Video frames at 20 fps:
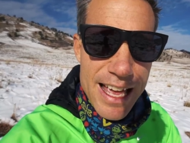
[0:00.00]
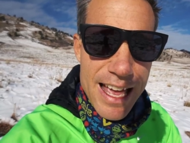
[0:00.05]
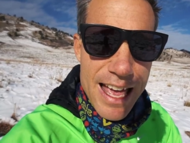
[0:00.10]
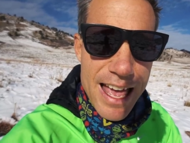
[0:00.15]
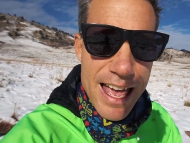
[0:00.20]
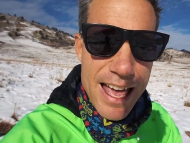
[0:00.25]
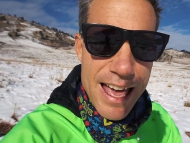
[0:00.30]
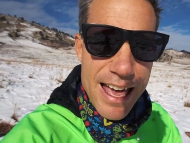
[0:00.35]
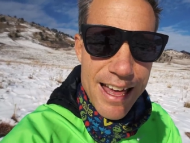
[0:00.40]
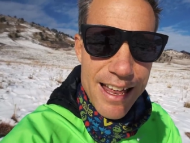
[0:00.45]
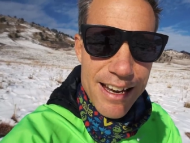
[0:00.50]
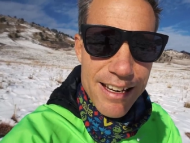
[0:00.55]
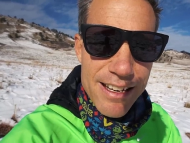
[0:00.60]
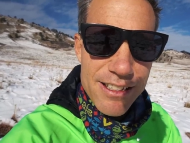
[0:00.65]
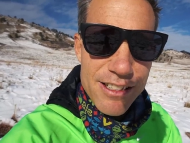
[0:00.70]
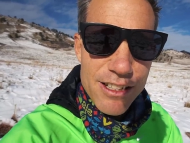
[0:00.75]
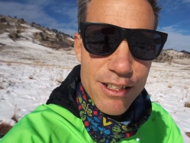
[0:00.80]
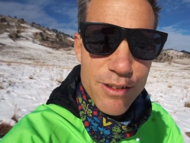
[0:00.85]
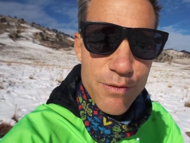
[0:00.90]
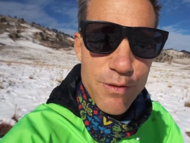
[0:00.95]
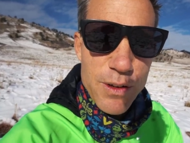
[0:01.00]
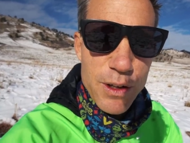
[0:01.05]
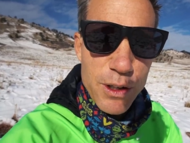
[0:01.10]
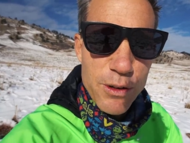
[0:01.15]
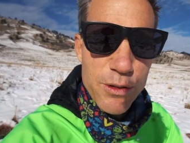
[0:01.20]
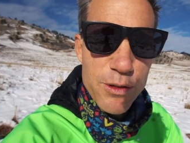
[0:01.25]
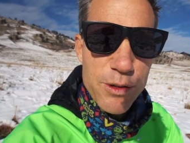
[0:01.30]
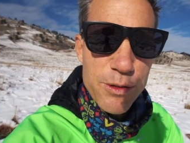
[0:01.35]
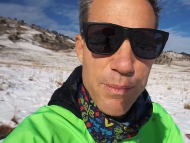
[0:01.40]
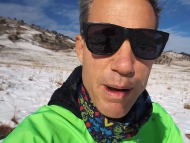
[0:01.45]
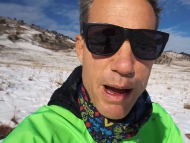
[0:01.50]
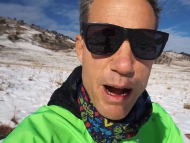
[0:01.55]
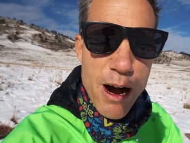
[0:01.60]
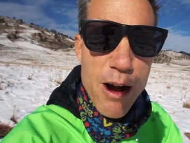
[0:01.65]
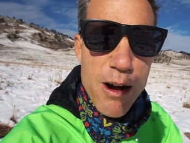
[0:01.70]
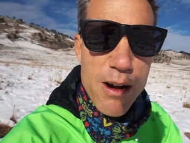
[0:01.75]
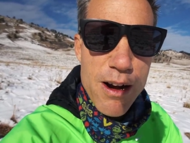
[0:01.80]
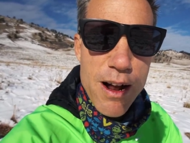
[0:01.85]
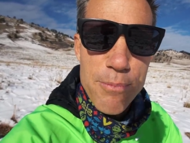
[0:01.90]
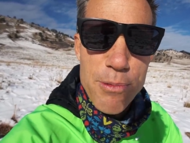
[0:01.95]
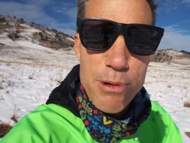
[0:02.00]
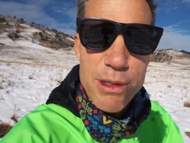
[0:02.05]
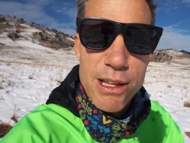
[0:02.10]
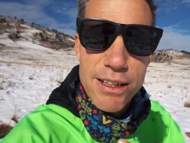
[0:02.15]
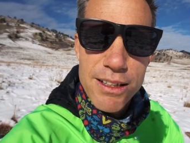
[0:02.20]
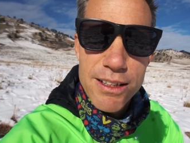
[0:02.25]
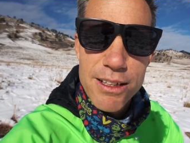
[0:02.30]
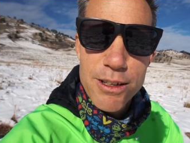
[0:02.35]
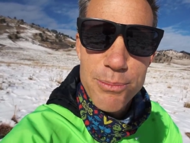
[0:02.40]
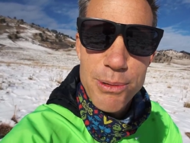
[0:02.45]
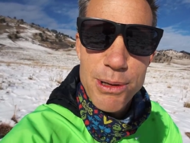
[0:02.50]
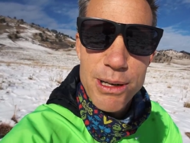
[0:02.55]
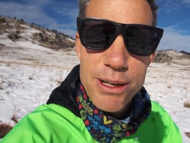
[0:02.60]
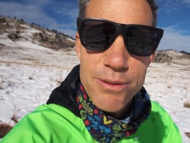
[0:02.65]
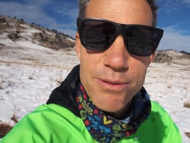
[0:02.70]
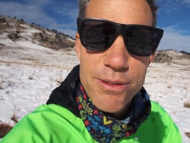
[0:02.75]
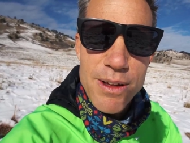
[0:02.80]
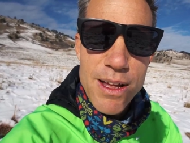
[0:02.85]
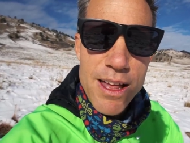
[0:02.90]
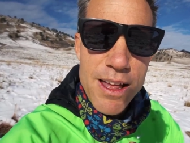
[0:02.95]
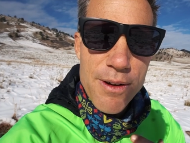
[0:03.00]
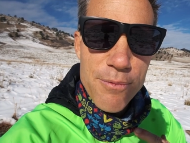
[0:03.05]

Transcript: And it just fills my heart up with a little bit of